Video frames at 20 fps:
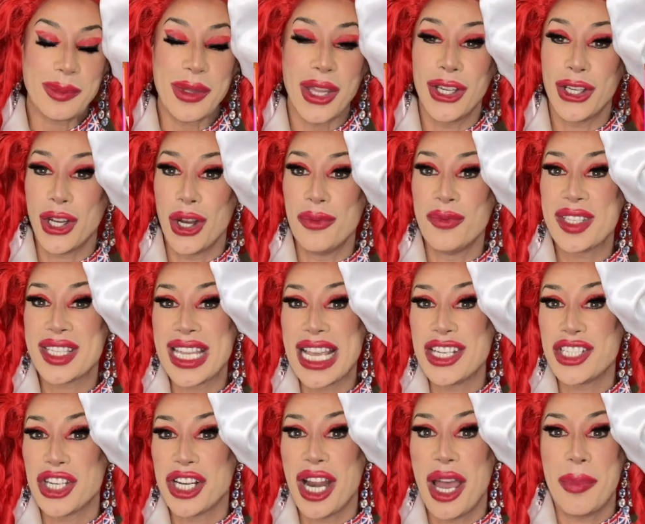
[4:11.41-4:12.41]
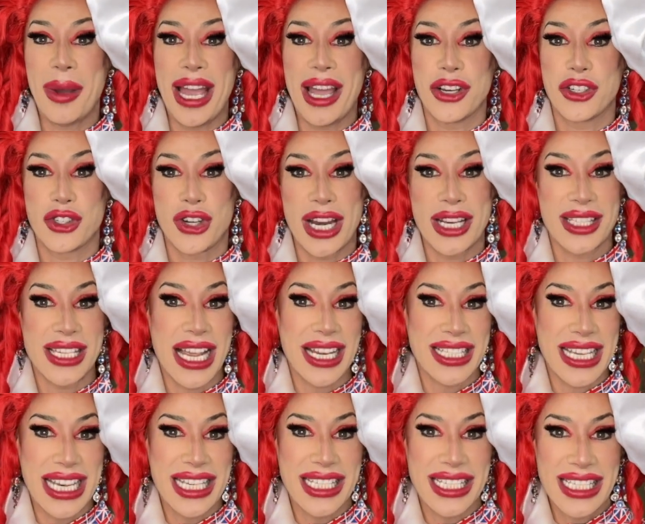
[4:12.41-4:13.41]
A conversation about a trans
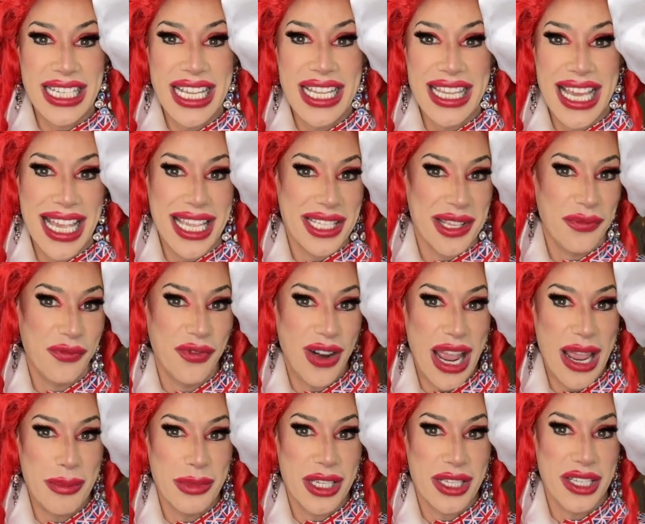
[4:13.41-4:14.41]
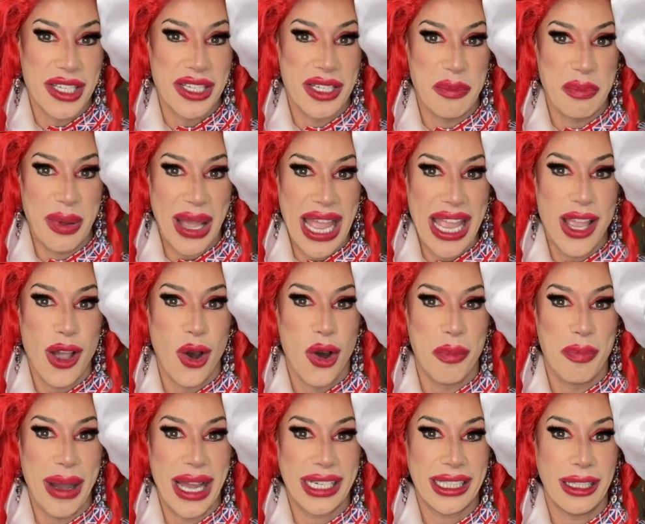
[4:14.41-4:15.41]
identity that isn't framed as a debate or
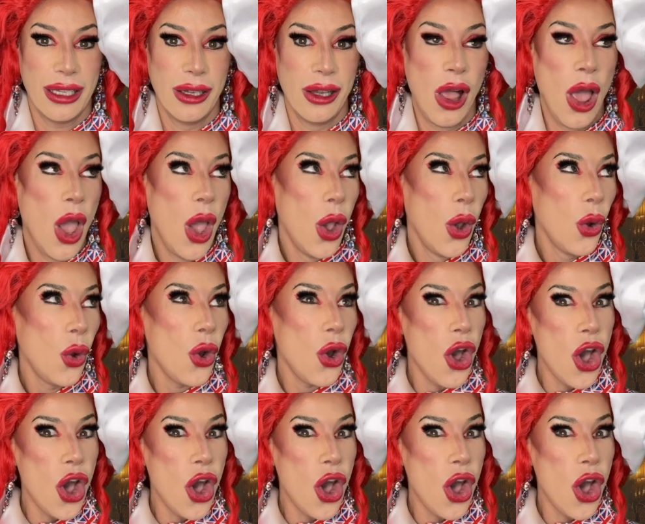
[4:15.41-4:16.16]
battle. Woo!